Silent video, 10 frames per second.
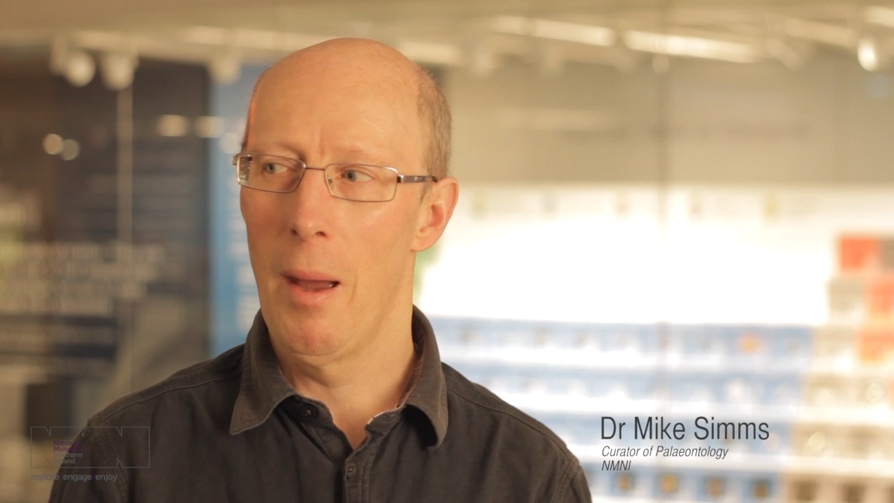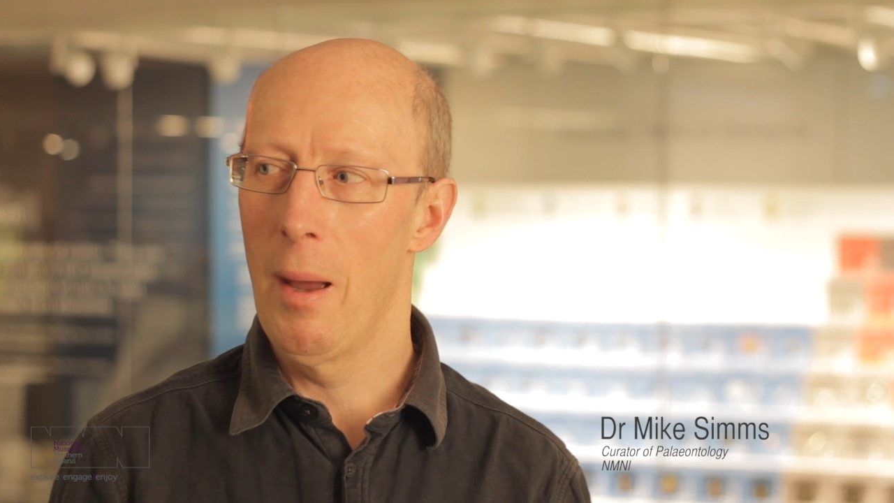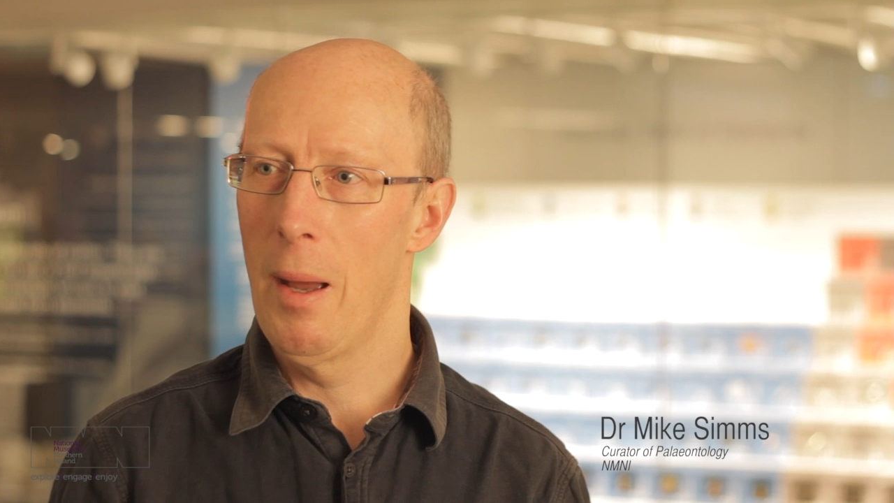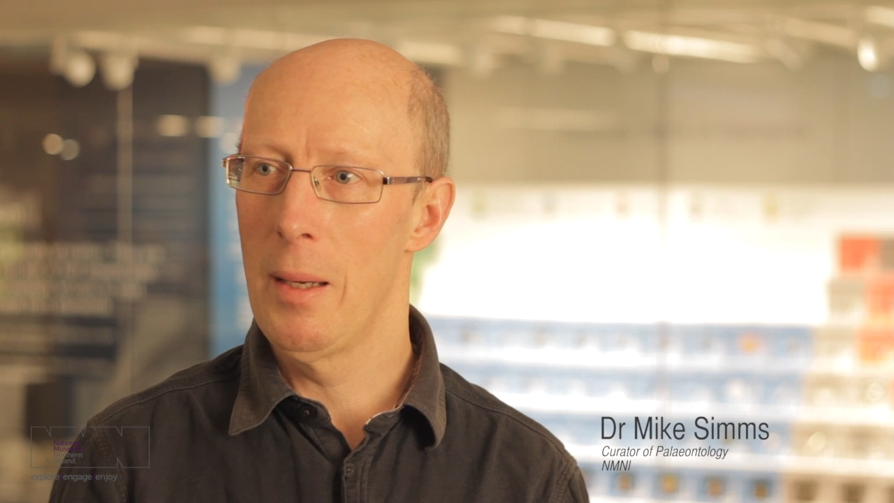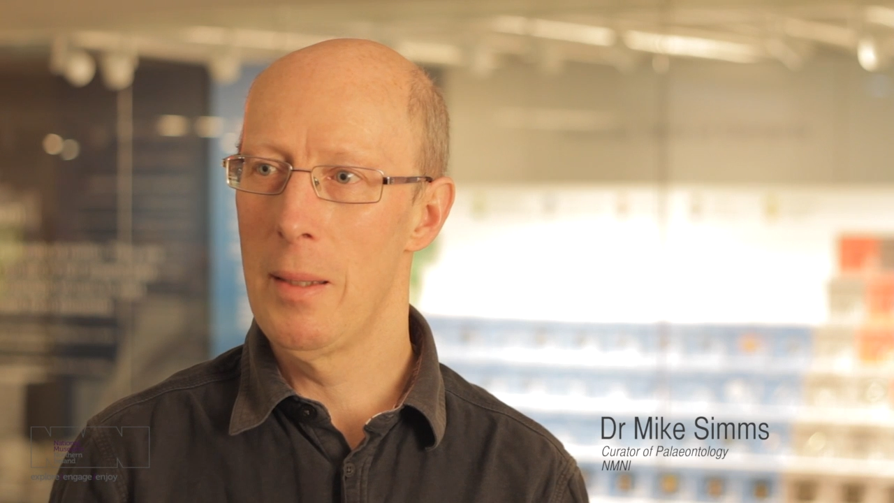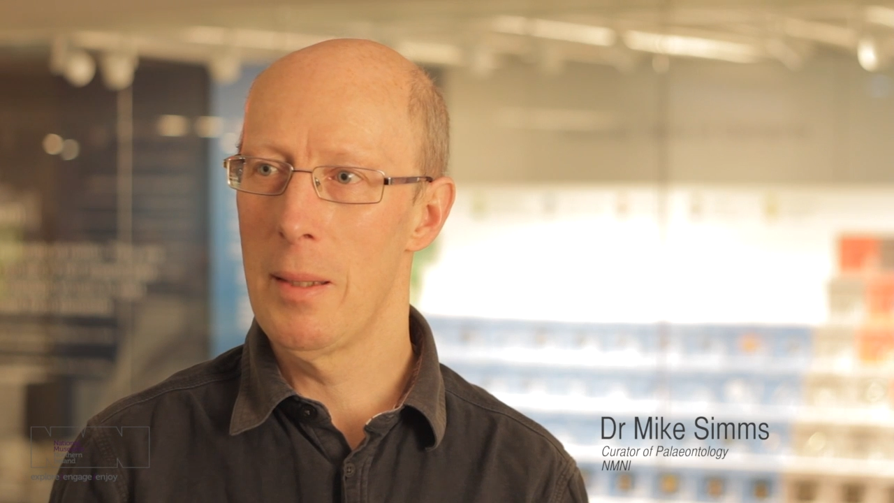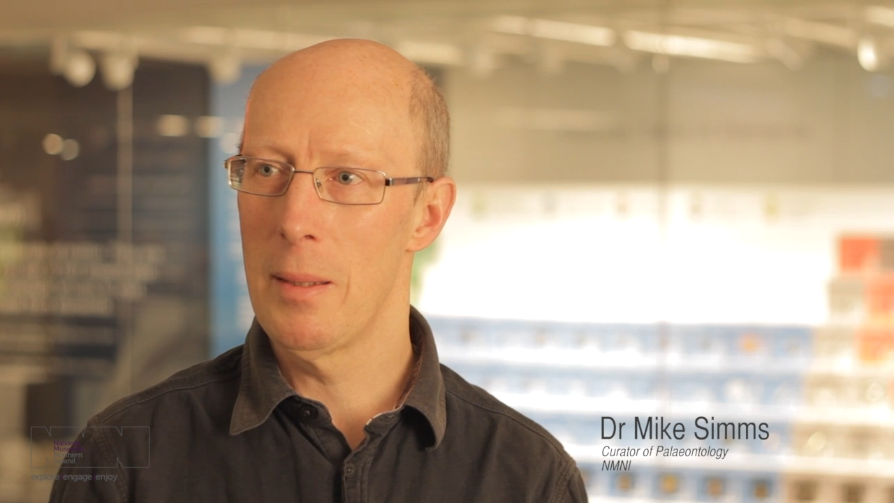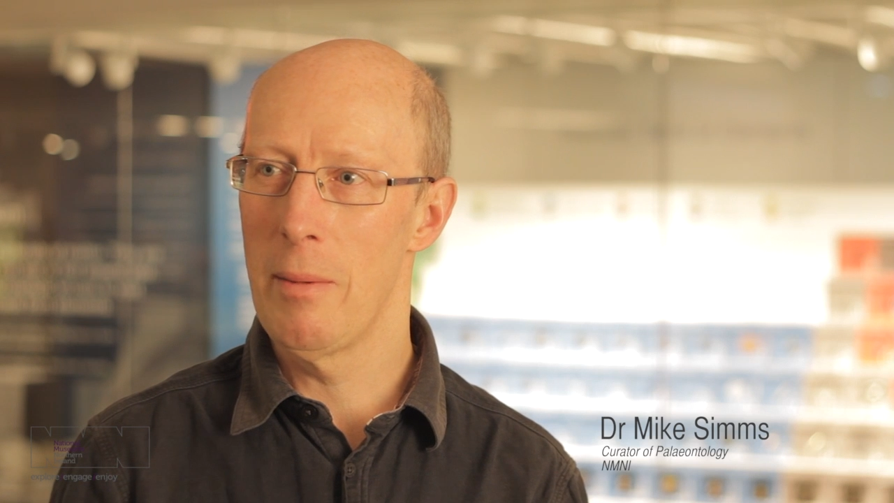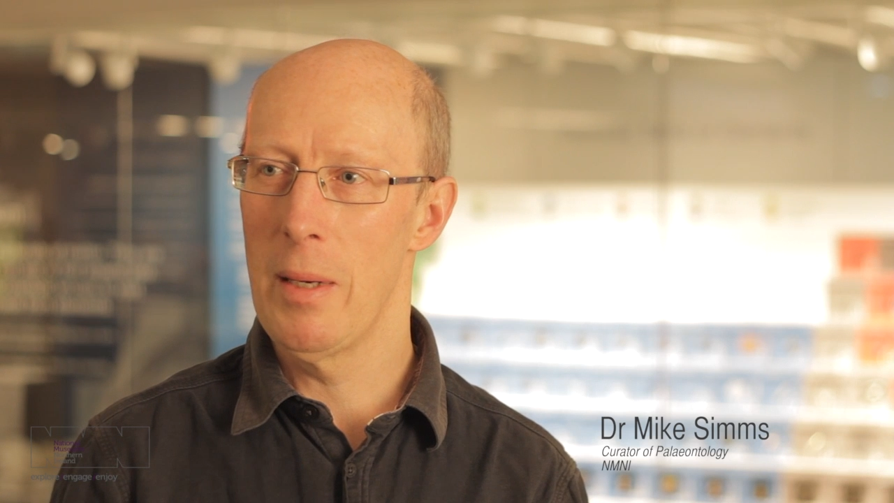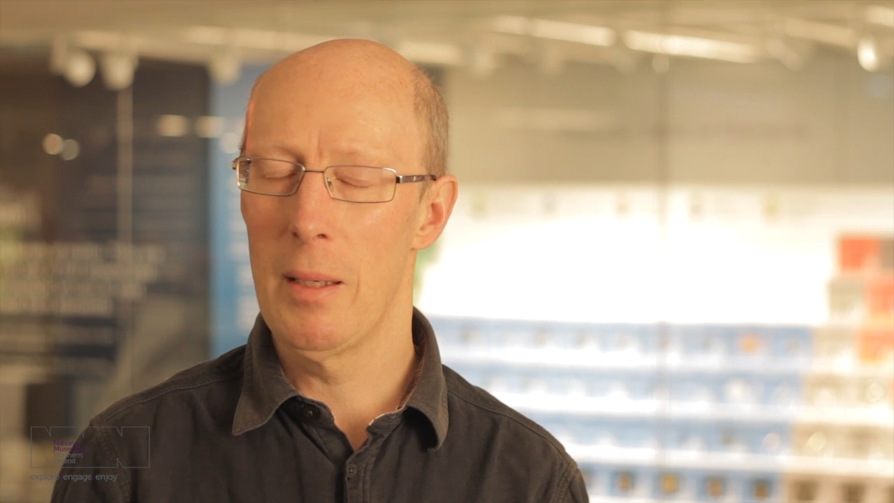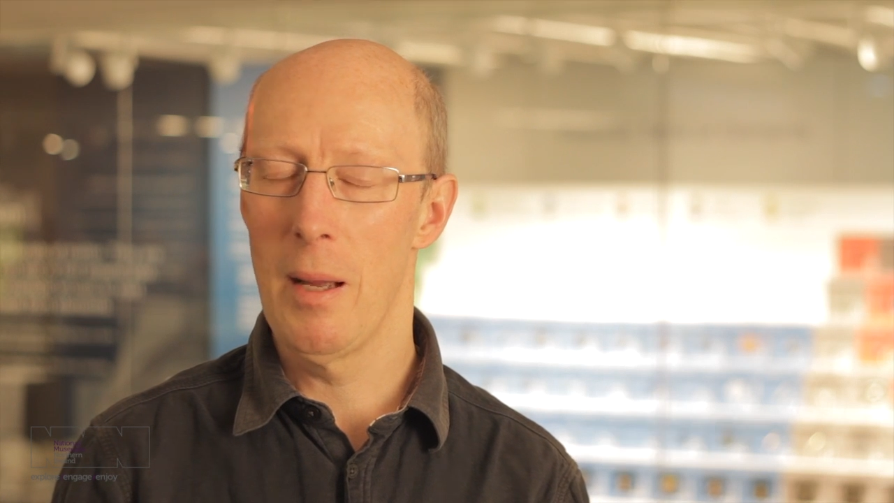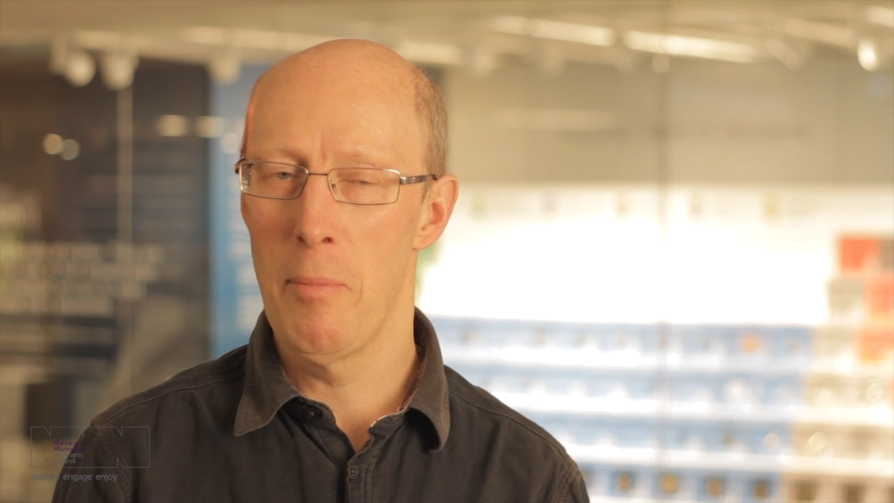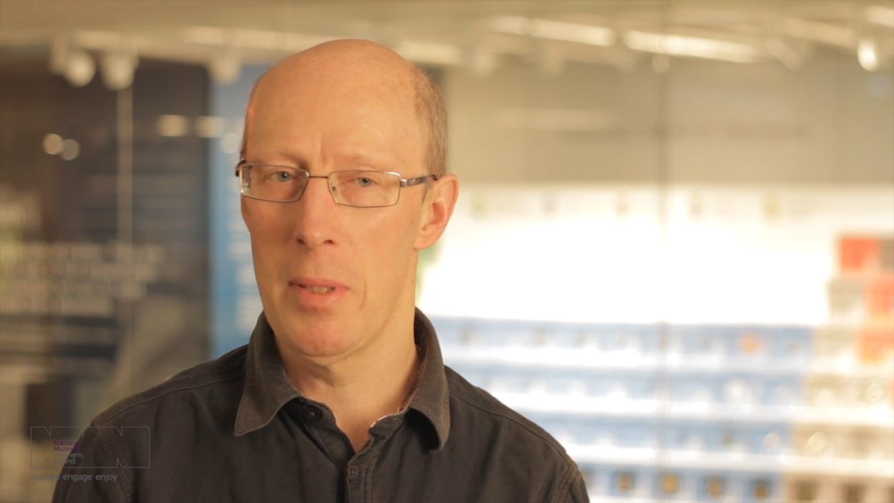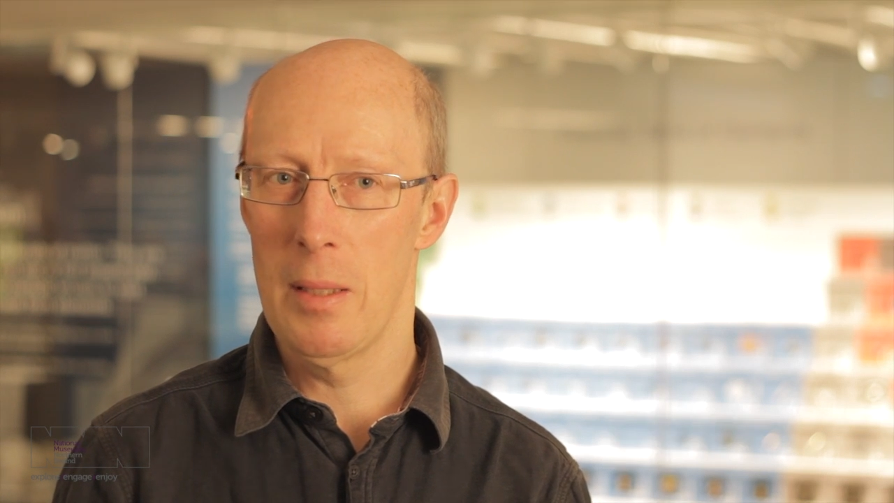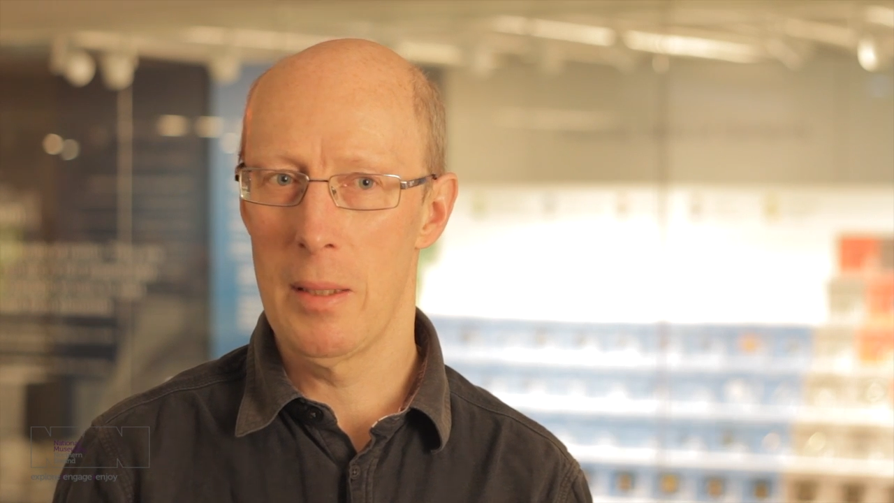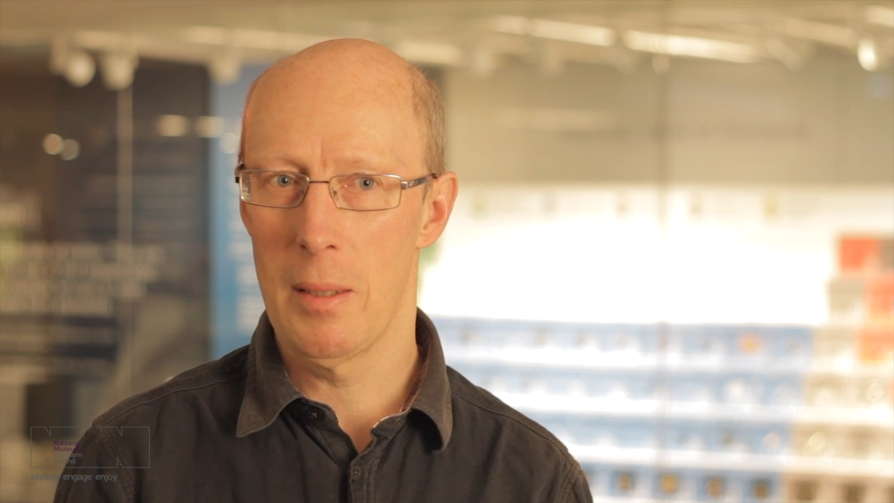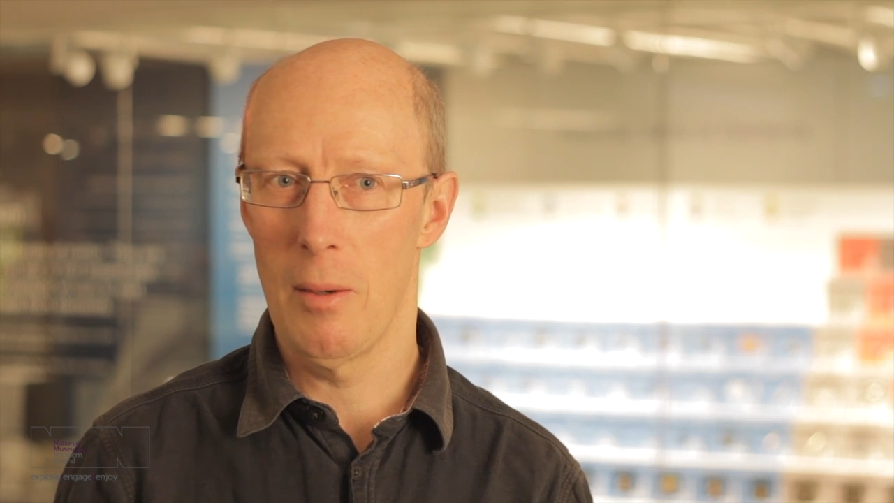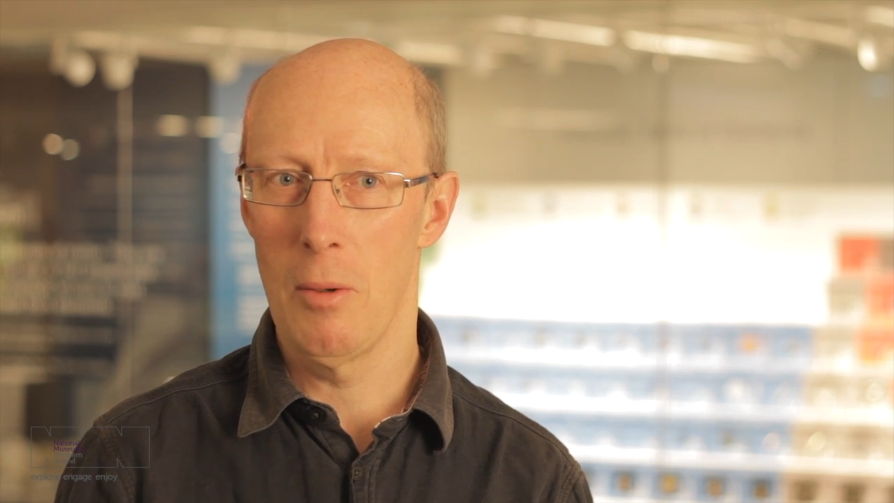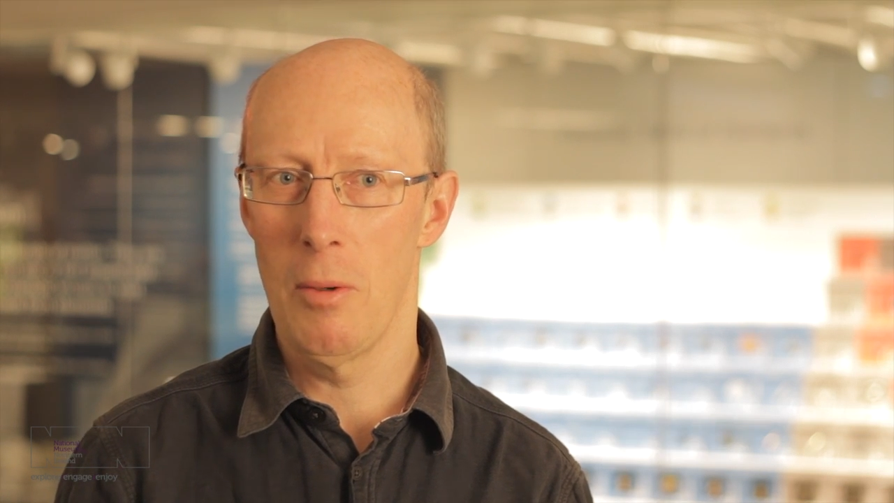And so it encompasses